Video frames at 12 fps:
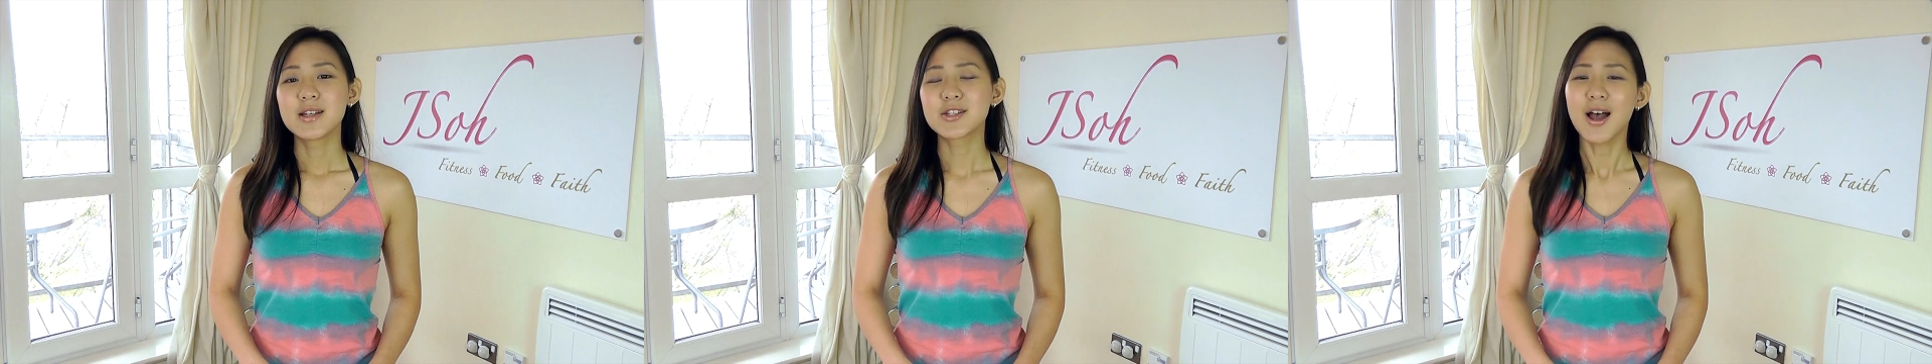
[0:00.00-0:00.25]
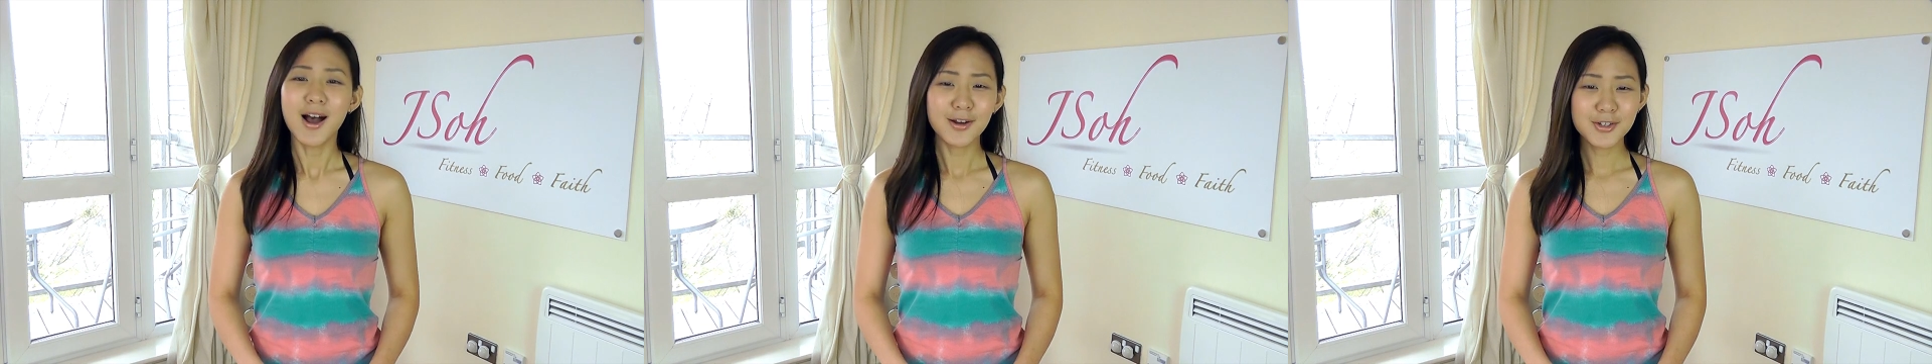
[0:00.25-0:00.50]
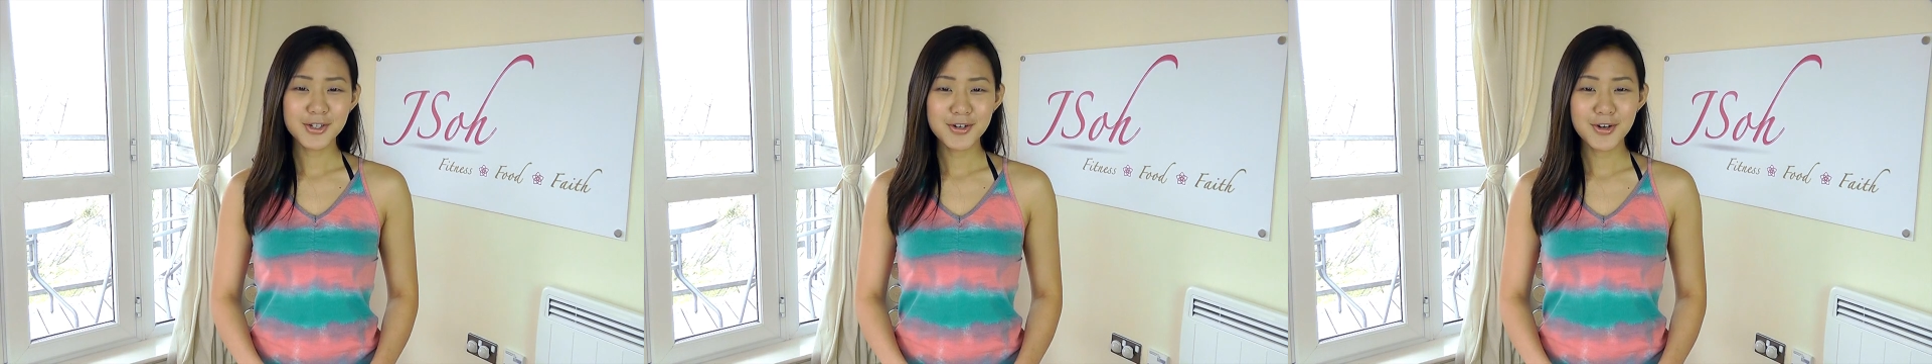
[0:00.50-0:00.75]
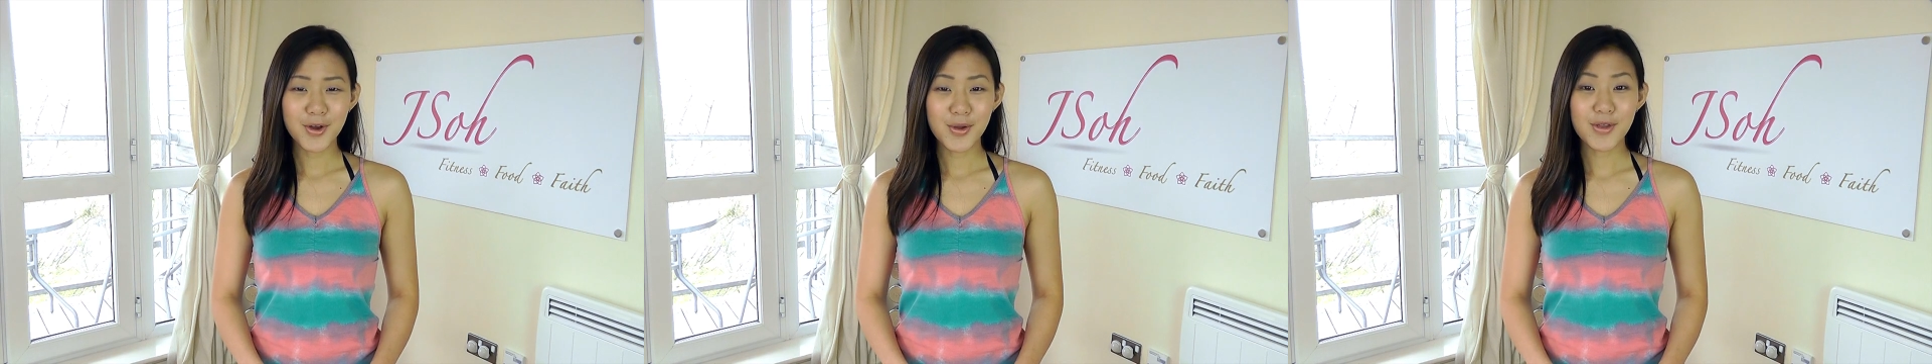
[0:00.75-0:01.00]
So how do you
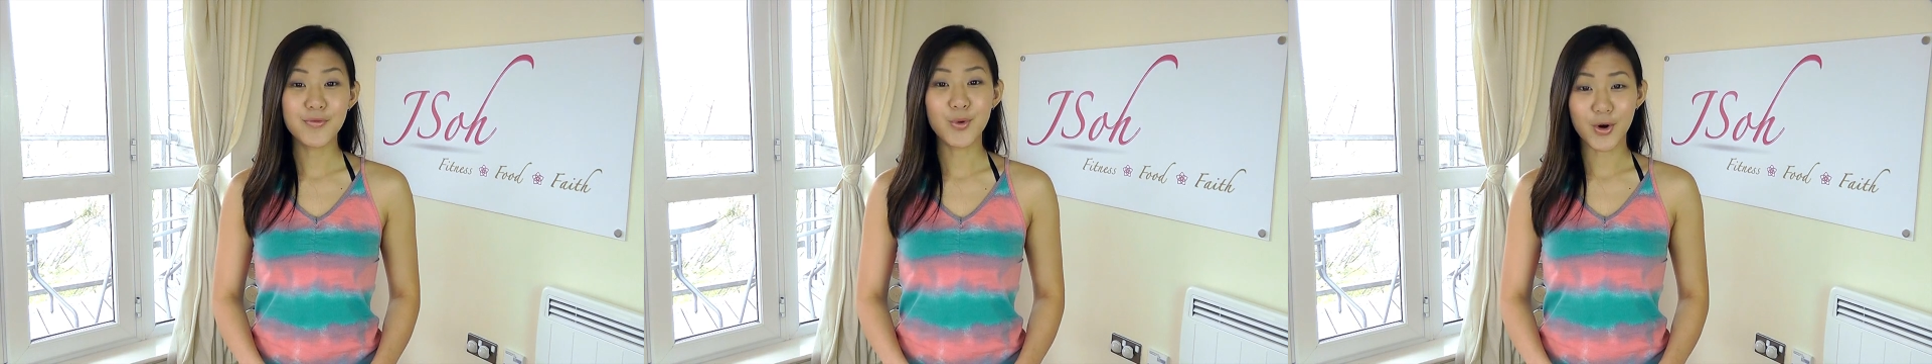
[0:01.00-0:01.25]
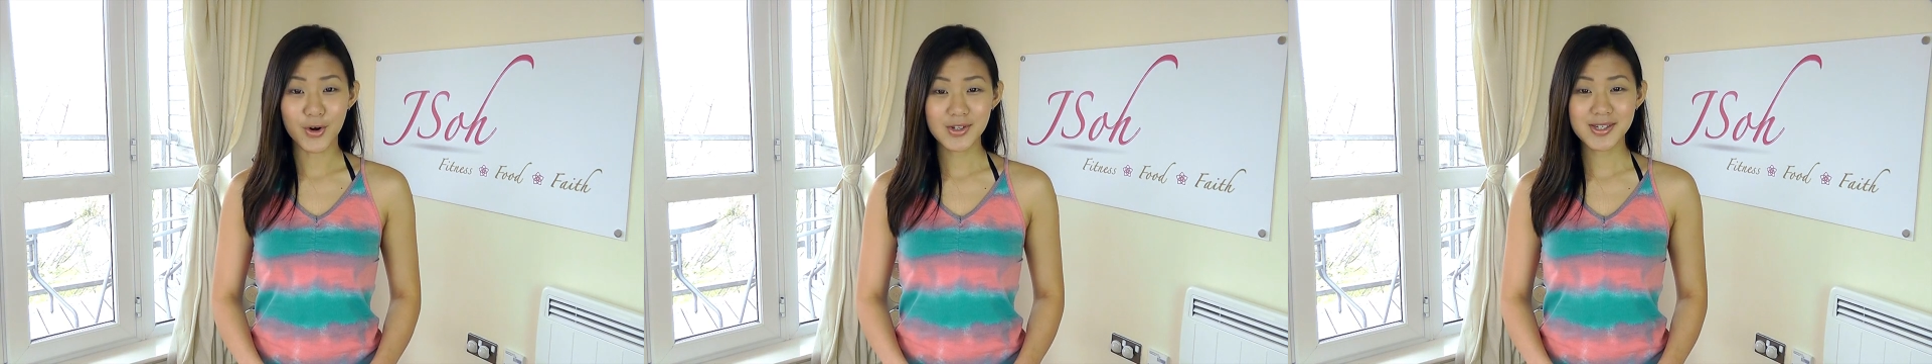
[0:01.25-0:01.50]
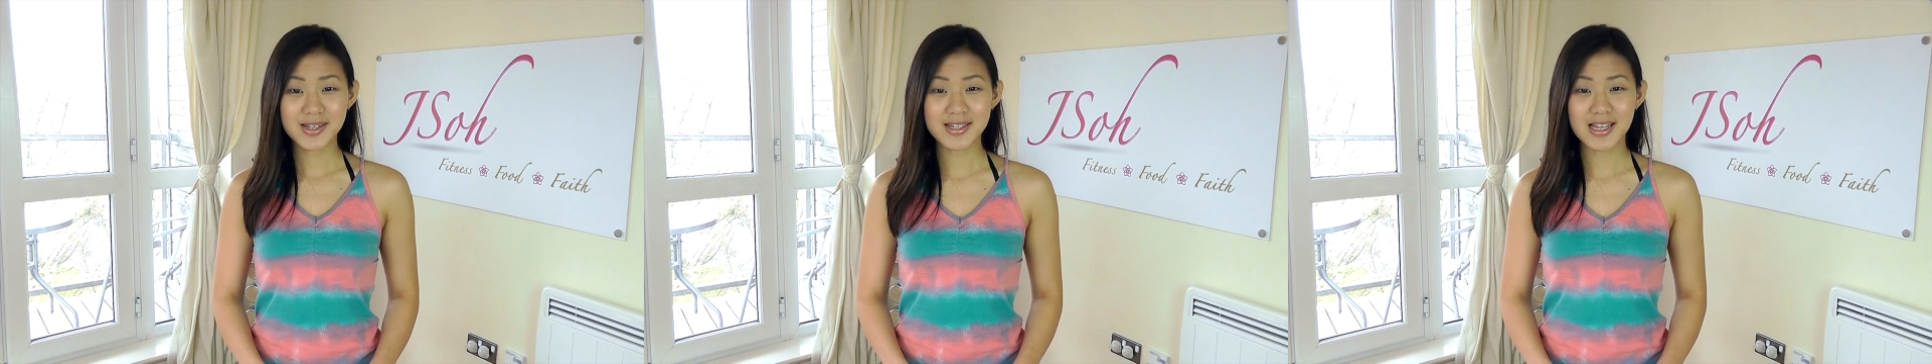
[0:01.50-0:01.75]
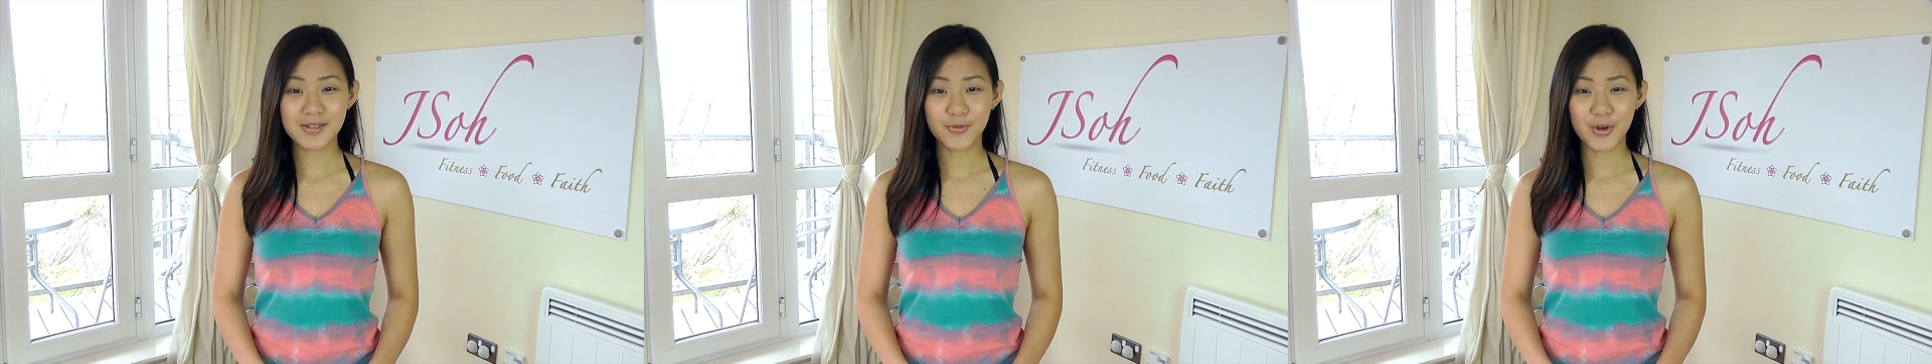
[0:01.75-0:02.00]
know if you are
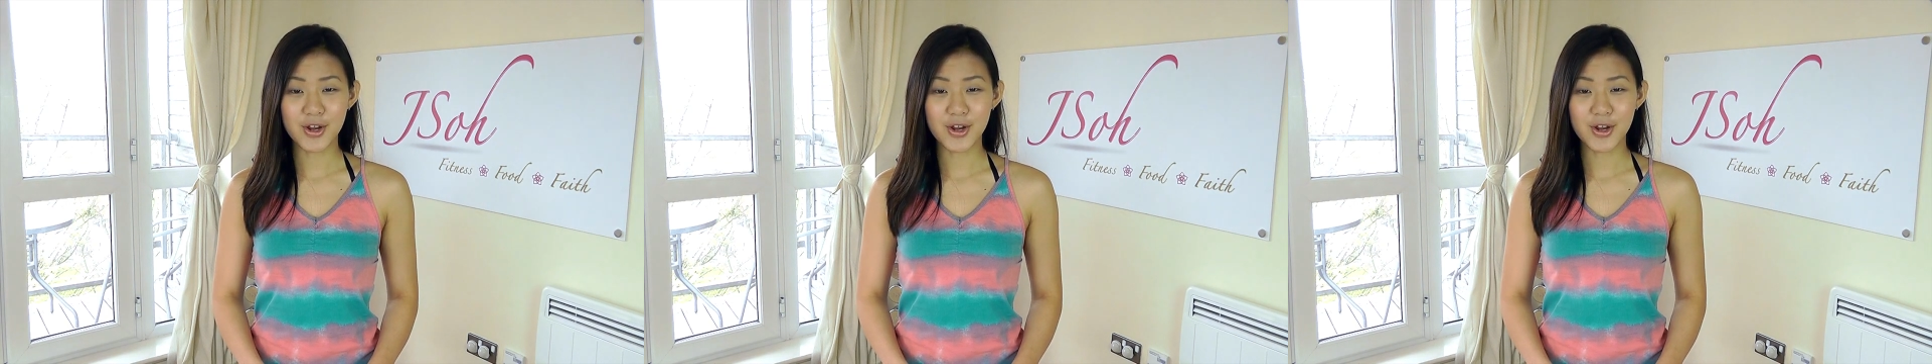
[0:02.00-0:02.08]
successful